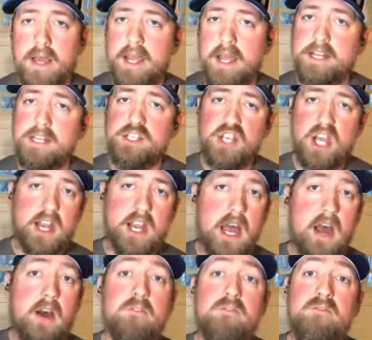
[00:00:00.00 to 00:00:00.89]
And check
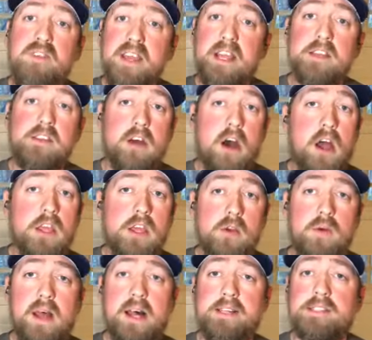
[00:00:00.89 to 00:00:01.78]
out
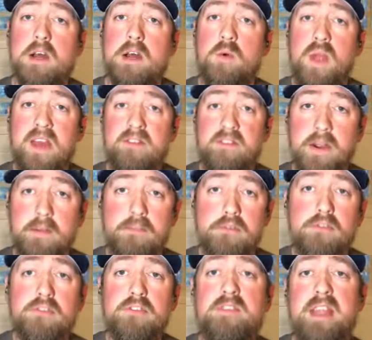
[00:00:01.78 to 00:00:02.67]
Viega.us. We have an
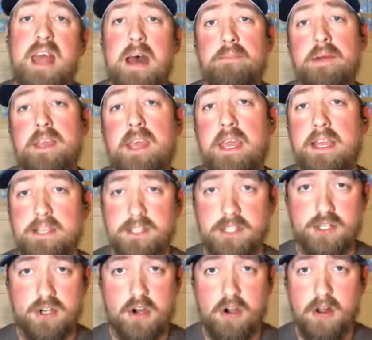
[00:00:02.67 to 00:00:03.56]
approved
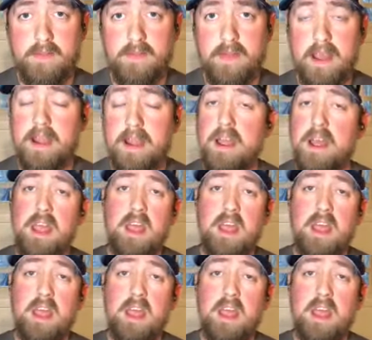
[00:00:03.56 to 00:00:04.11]
applications chart on there.